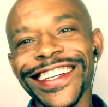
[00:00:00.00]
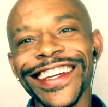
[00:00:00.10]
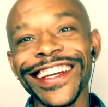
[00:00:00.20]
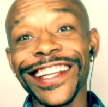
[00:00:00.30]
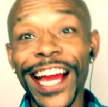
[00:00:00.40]

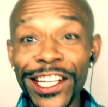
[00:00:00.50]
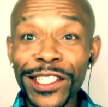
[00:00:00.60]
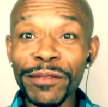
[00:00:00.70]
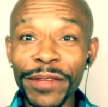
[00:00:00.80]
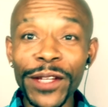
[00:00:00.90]
can
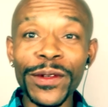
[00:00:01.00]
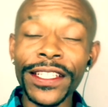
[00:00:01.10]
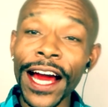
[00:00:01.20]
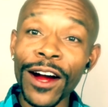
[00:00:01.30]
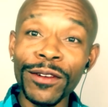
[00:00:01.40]
actually be
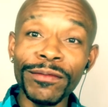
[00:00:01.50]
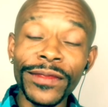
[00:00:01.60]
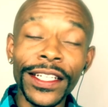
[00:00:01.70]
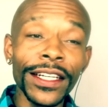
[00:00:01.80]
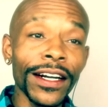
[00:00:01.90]

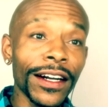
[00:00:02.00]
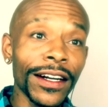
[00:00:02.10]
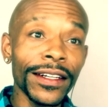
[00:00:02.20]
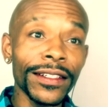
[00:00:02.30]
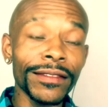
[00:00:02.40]

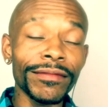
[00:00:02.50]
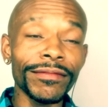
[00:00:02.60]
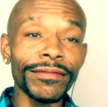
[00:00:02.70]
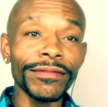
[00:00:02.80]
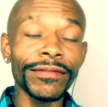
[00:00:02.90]
without
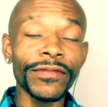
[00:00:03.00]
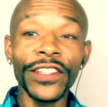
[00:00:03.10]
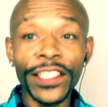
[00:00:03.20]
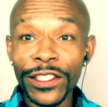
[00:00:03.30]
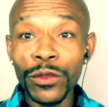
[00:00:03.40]
vicious